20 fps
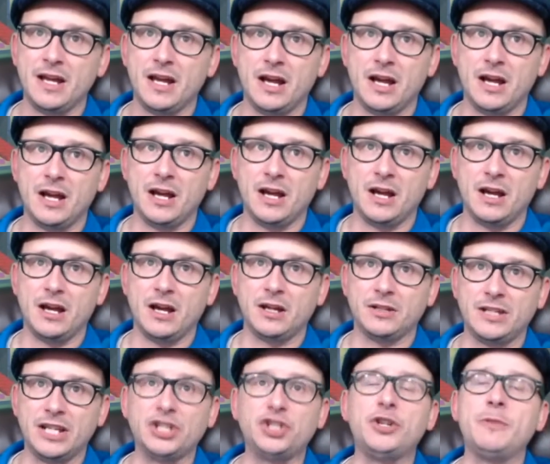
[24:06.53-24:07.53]
uh,
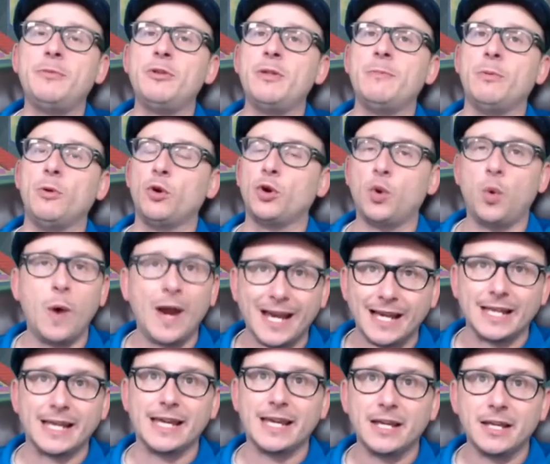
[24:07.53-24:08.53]
distribute the ball
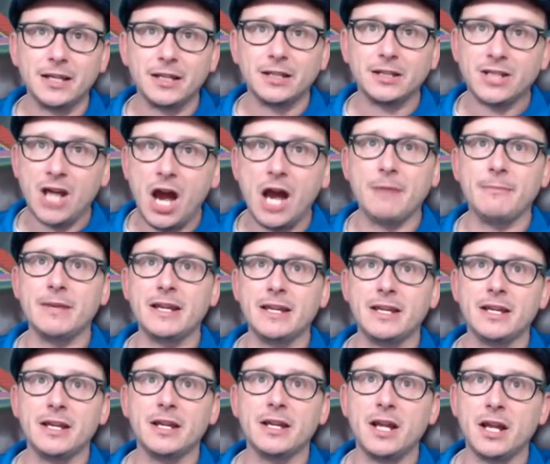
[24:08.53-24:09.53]
quickly,
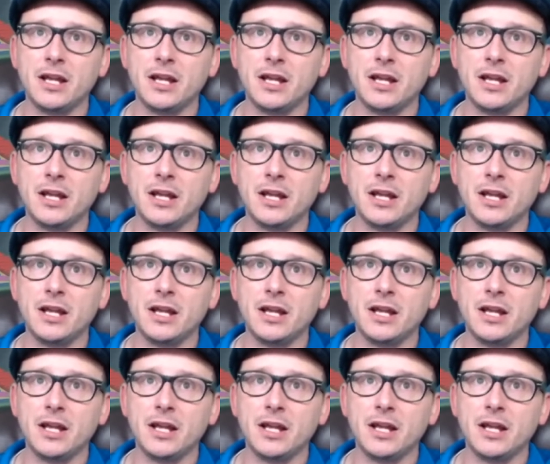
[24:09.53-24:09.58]
timely.